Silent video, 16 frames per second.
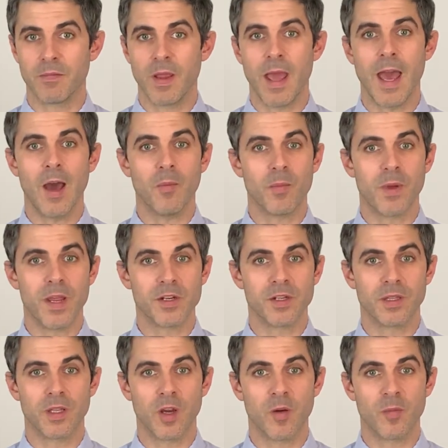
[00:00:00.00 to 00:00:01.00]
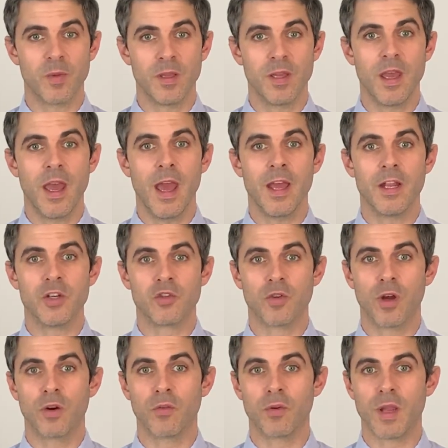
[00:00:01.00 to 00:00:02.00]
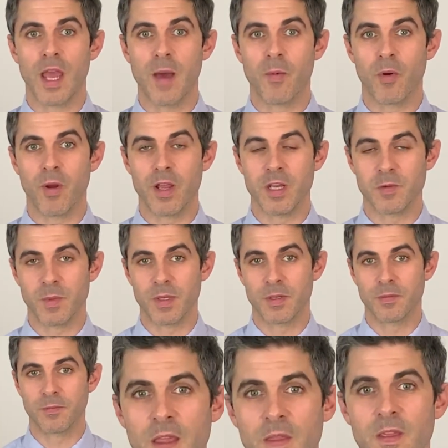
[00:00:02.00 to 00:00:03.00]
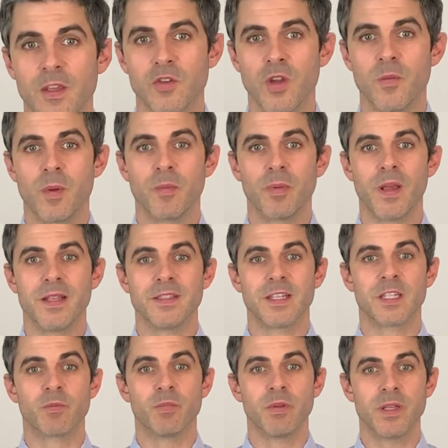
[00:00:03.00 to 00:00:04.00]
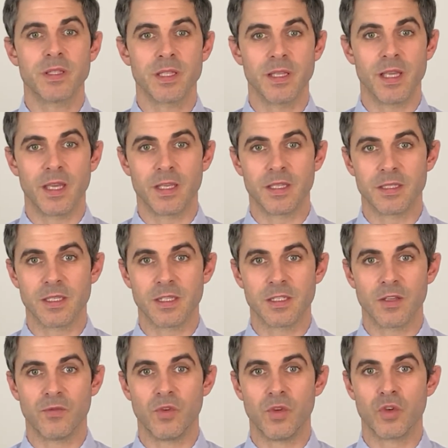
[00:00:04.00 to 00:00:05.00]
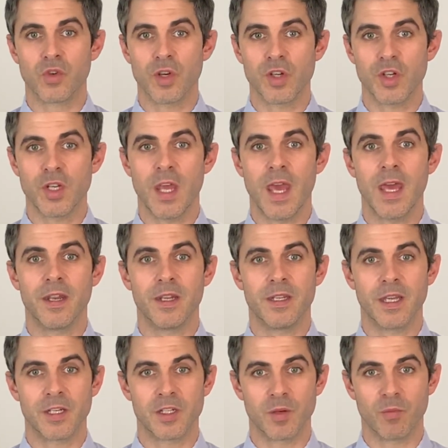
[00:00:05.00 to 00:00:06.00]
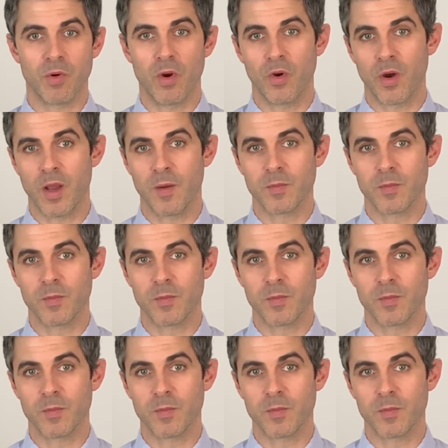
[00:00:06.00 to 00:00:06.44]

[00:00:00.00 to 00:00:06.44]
outpatient therapy, and drug rehab arrangement. These treatment plans explicitly consist of nutrition and addiction programs.